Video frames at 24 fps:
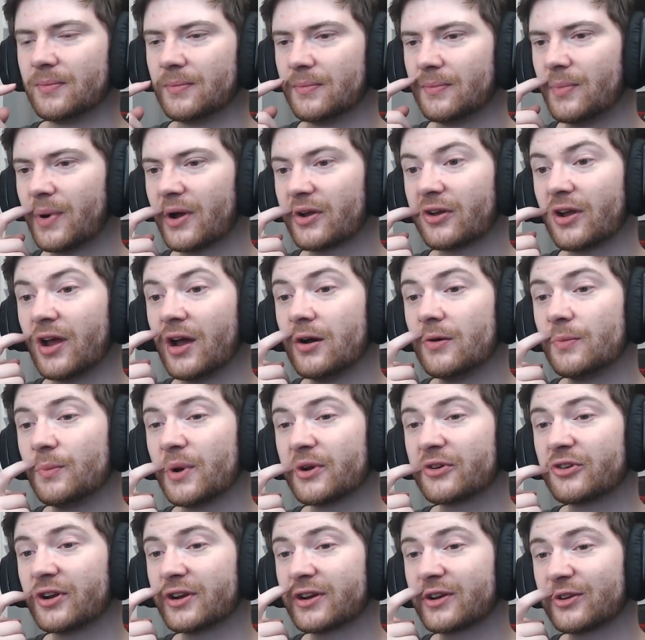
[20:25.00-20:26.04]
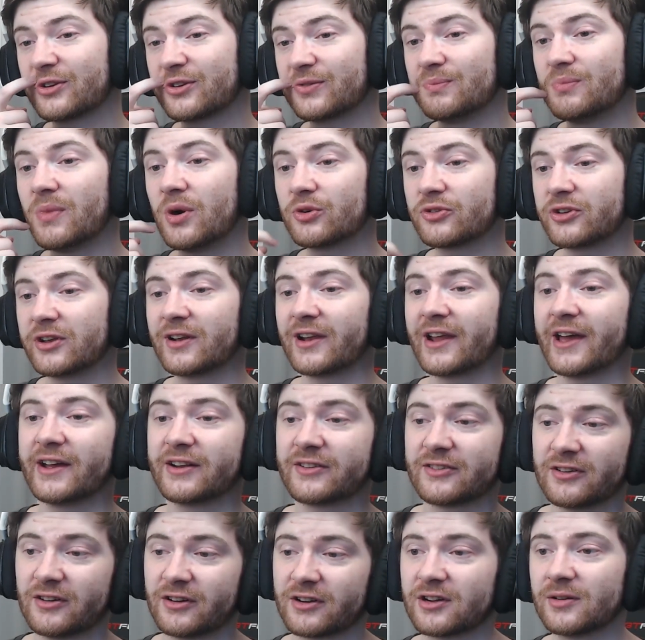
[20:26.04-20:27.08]
Much like a
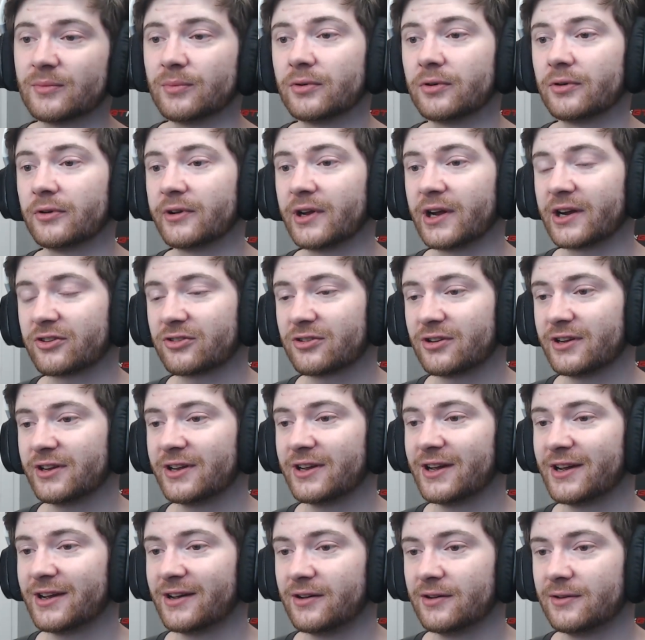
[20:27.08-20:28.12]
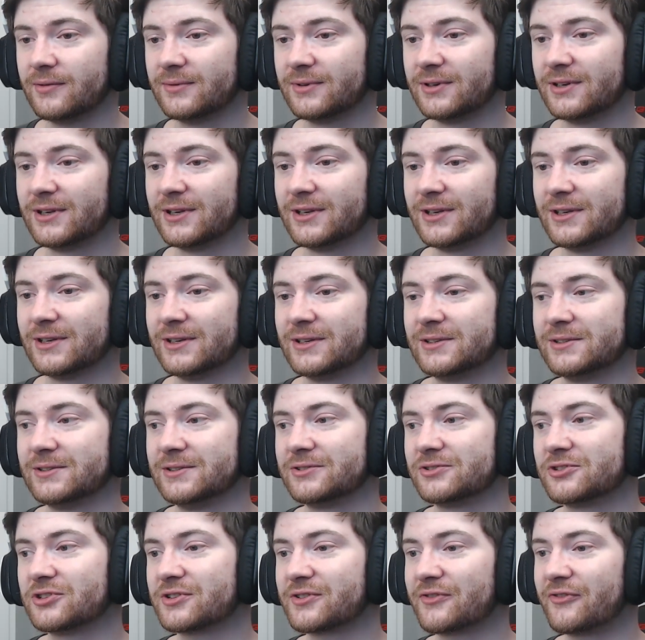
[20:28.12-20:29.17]
multi-layered circuit board, actually, yeah.
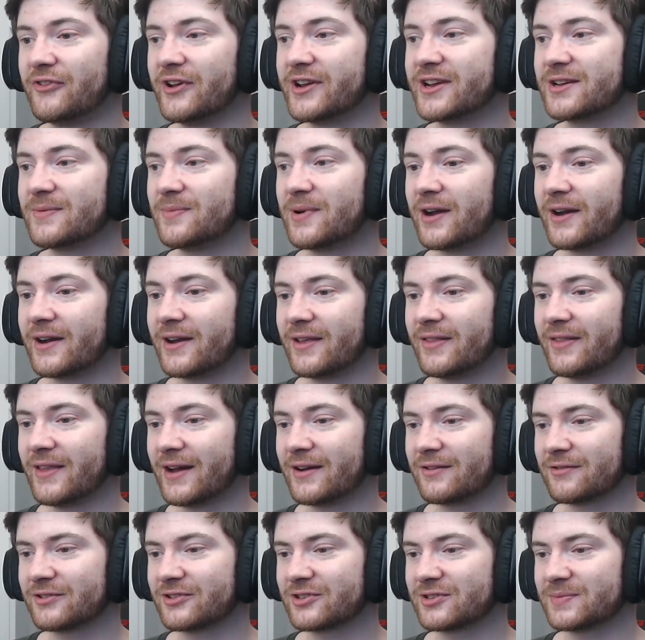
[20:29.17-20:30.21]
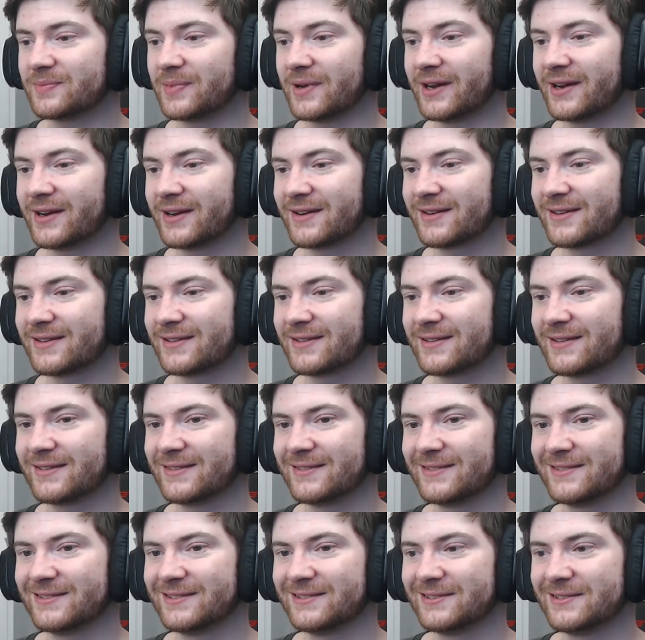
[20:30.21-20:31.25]
Just think about it in that respect.
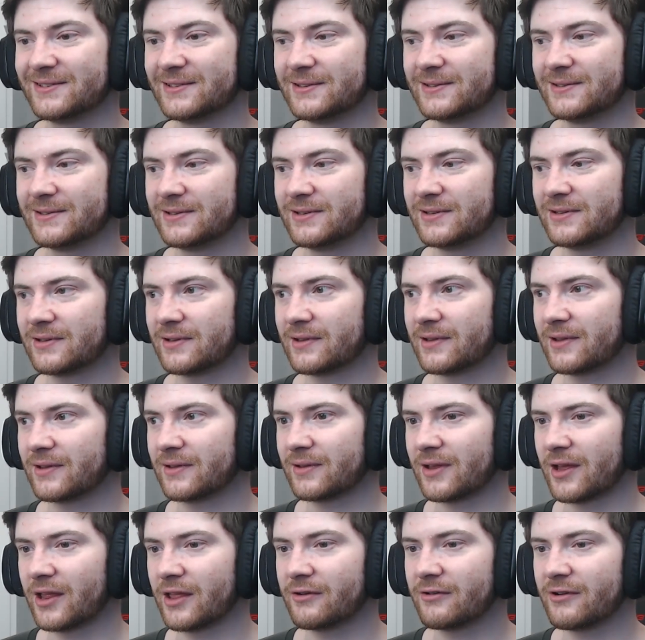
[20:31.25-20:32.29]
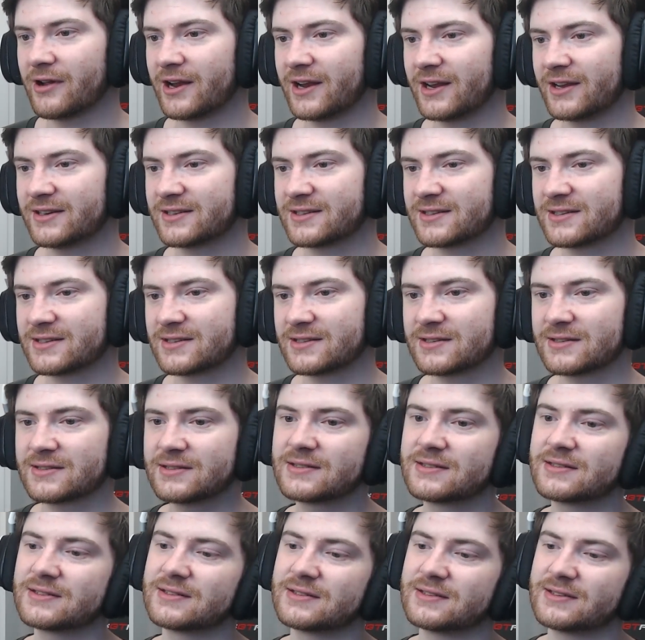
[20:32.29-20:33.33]
Are there any
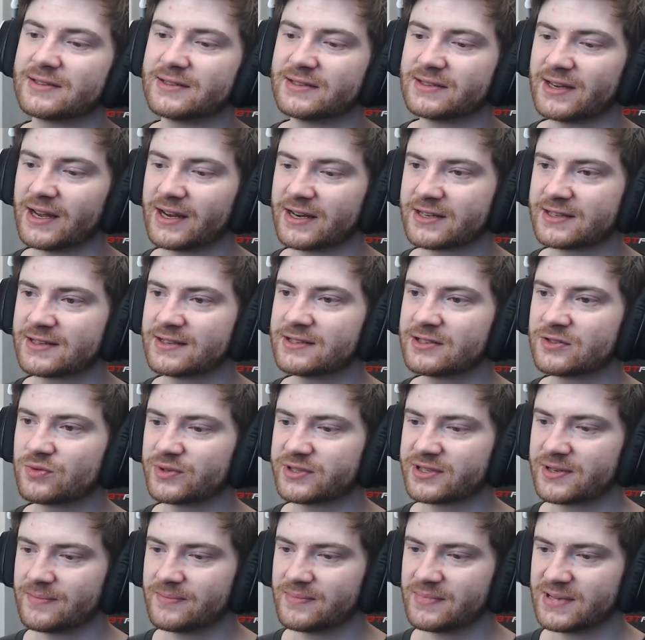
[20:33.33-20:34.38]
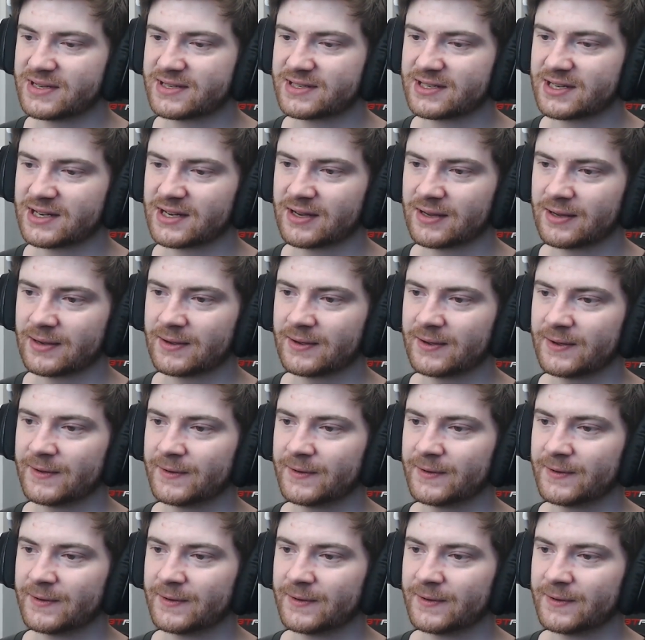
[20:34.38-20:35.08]
sections which are missing?